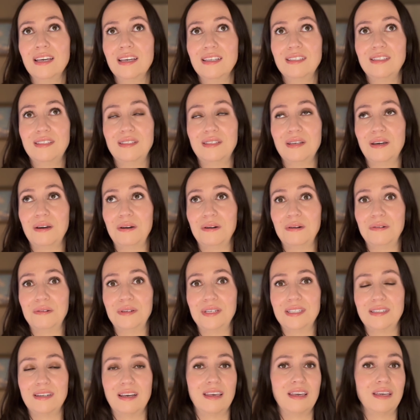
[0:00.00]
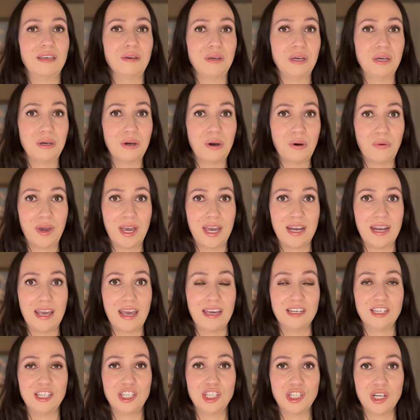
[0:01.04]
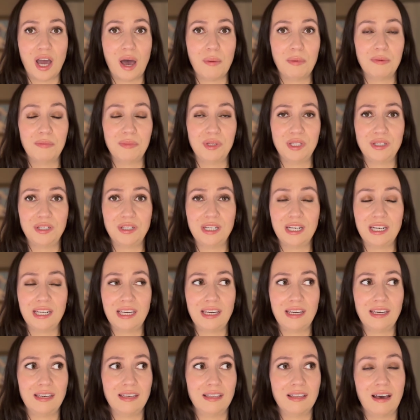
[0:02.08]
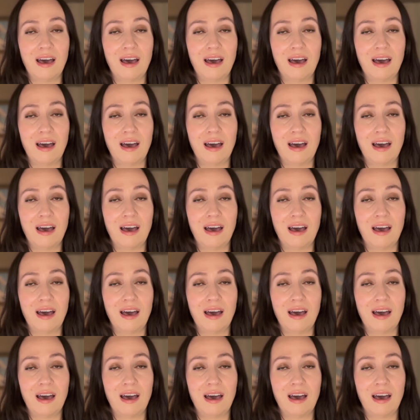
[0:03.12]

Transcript: So it's not like you can go in and shop maternity.